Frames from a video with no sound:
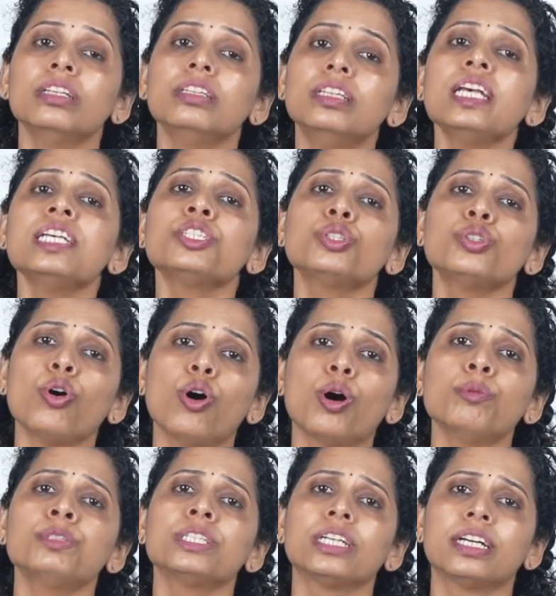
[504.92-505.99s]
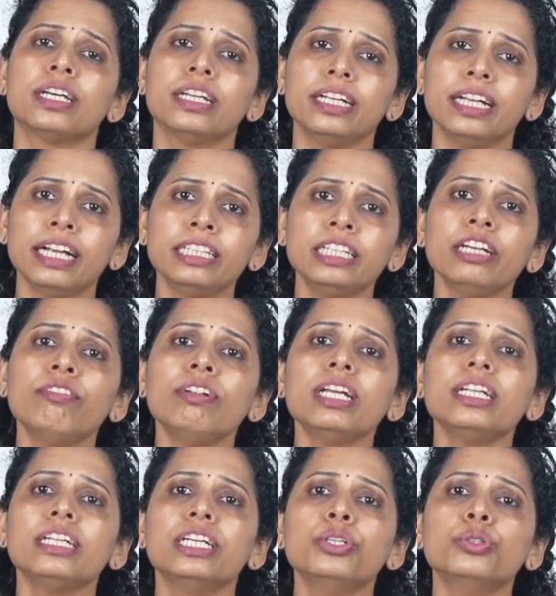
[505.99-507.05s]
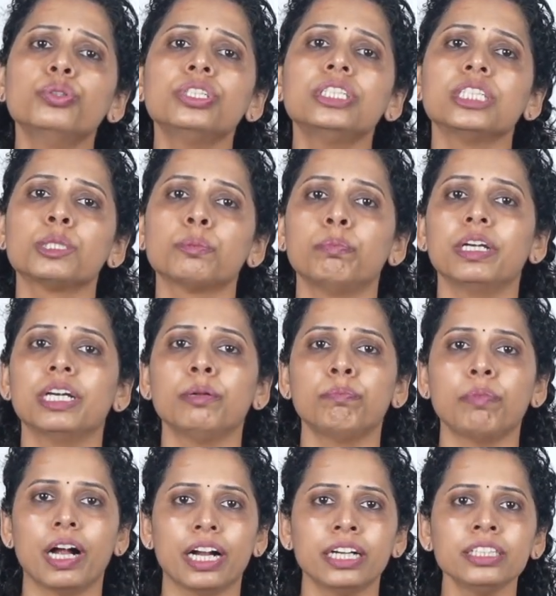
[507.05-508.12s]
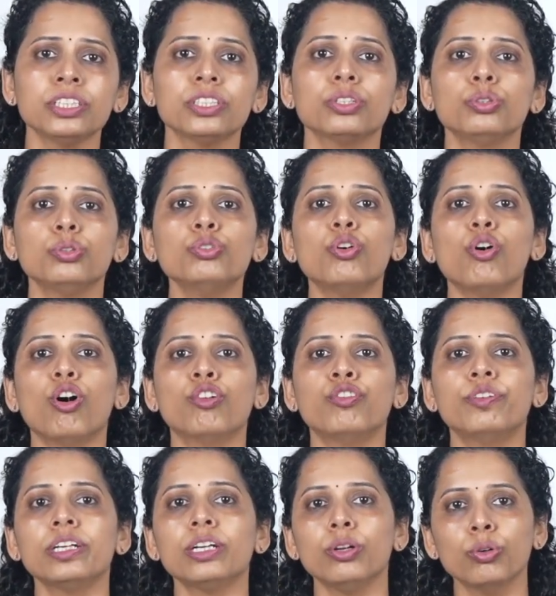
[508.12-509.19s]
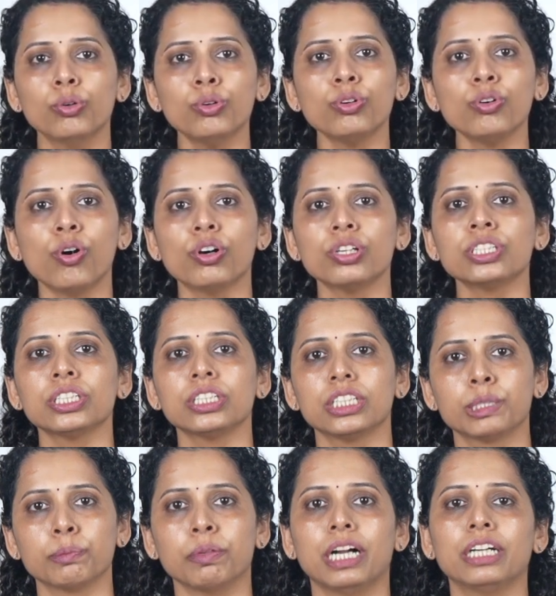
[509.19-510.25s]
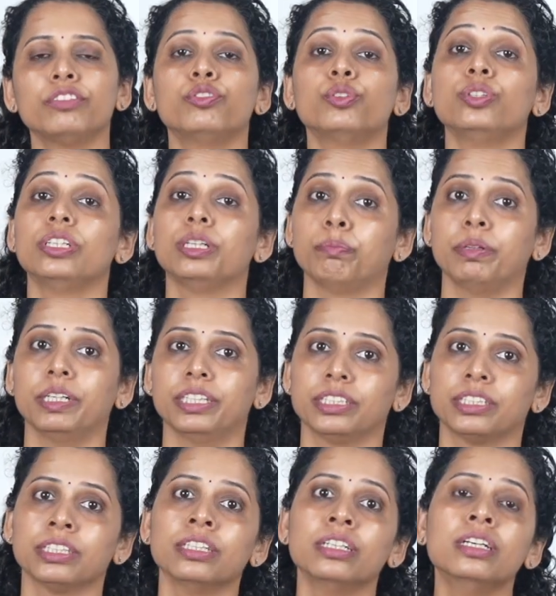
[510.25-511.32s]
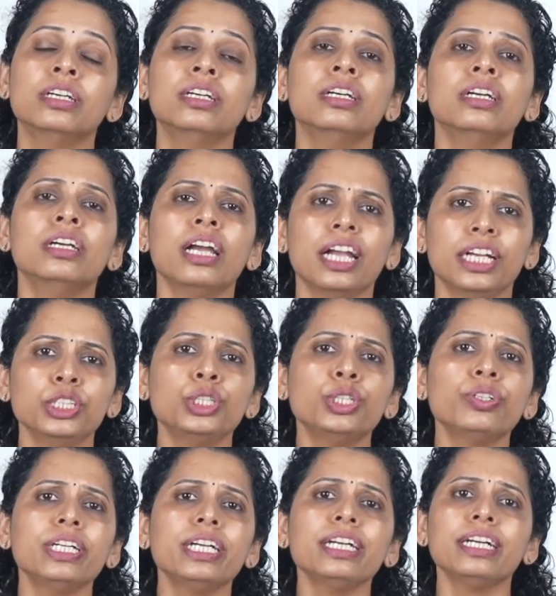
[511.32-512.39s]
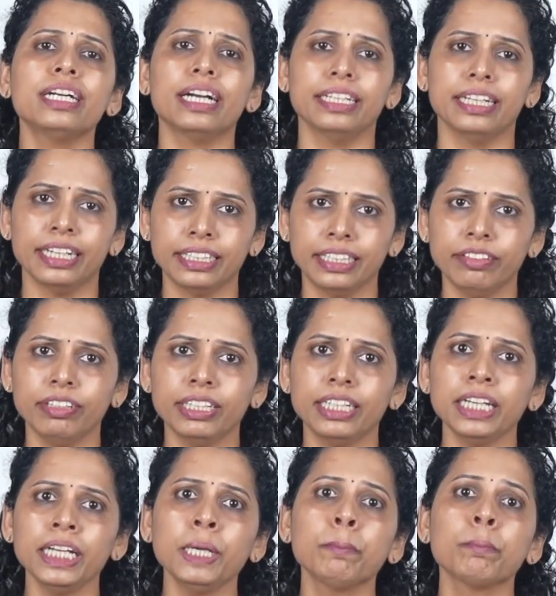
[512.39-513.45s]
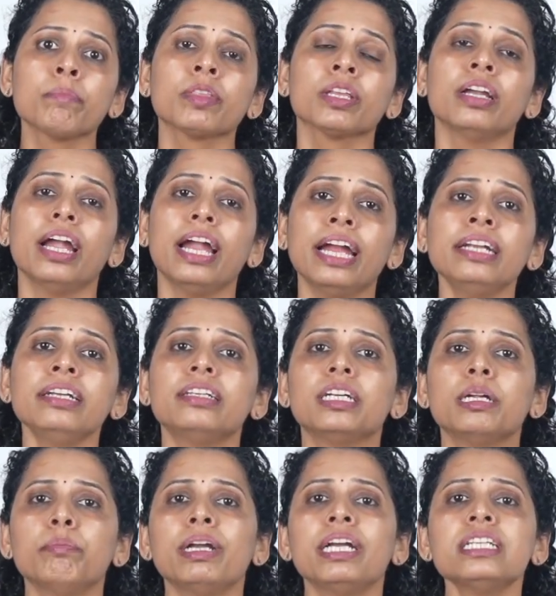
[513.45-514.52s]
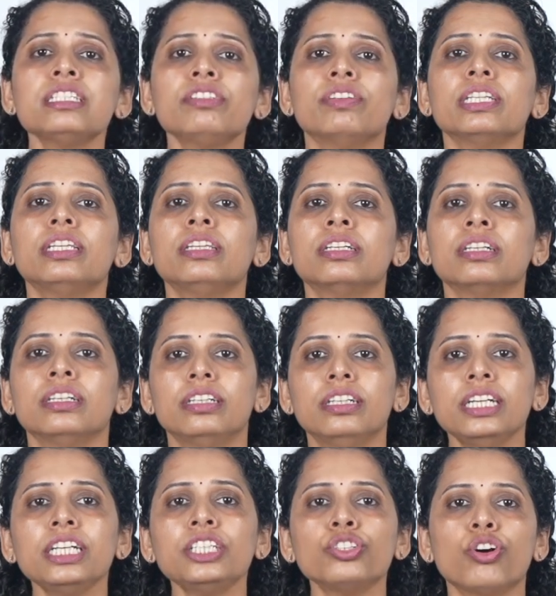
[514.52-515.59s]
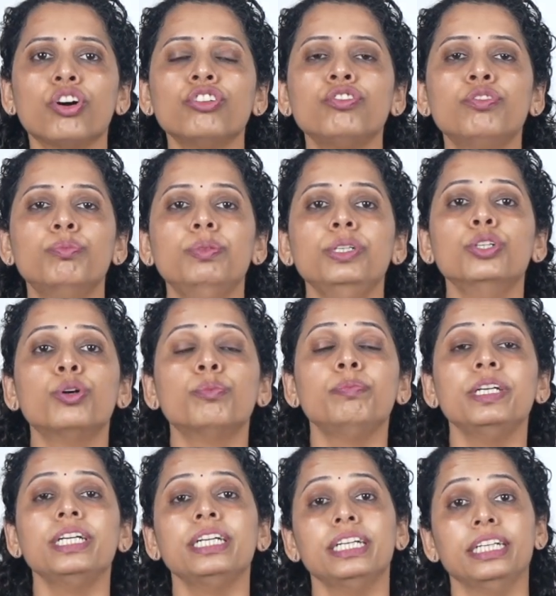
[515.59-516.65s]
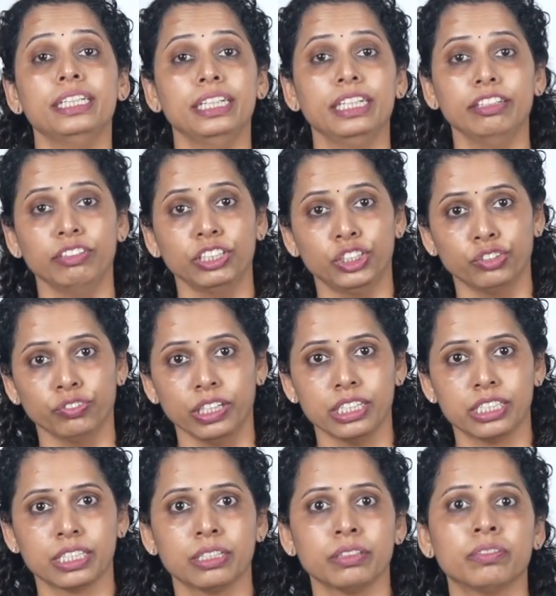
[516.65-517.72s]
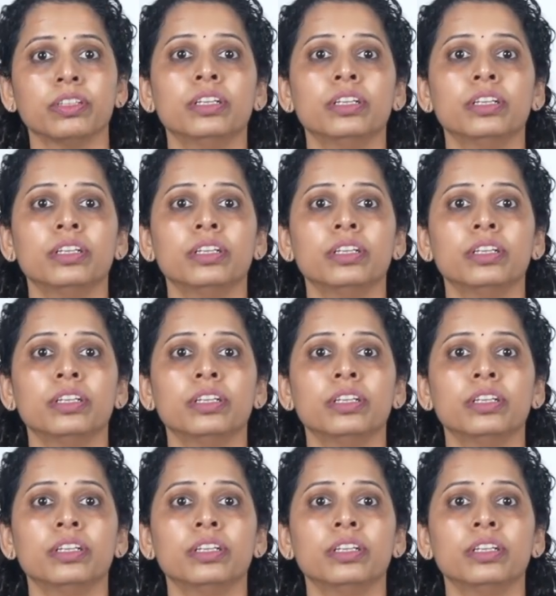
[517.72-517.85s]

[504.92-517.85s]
These shops creatively reuse spare parts to offer low-cost smartphone repairs, ensuring connectivity and remains with reach of BOP individuals.